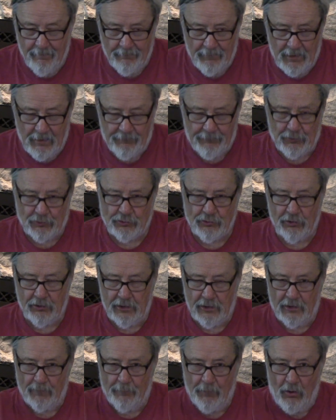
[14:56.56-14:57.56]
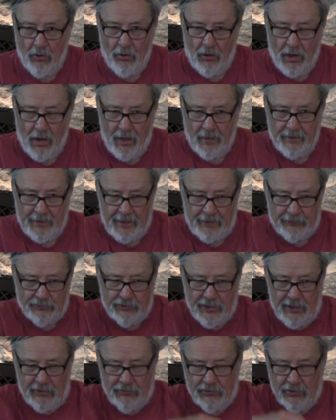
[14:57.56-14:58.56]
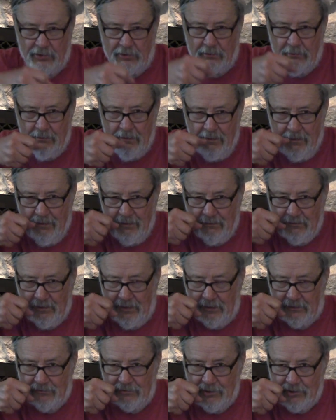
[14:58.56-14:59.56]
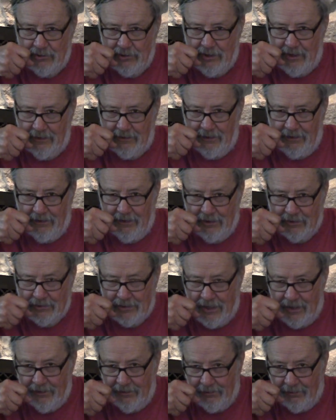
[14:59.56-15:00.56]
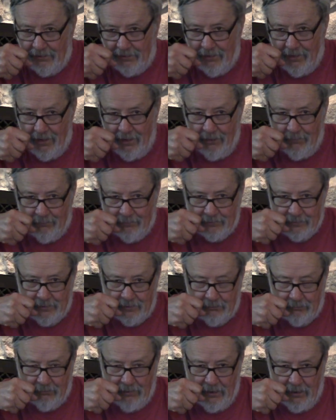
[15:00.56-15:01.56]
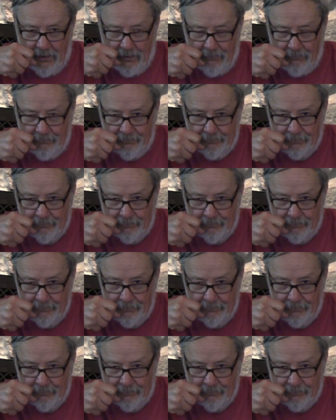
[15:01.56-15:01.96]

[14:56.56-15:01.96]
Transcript: And if you're shooting a bow, all that tension takes the shakiness out of your arms as well.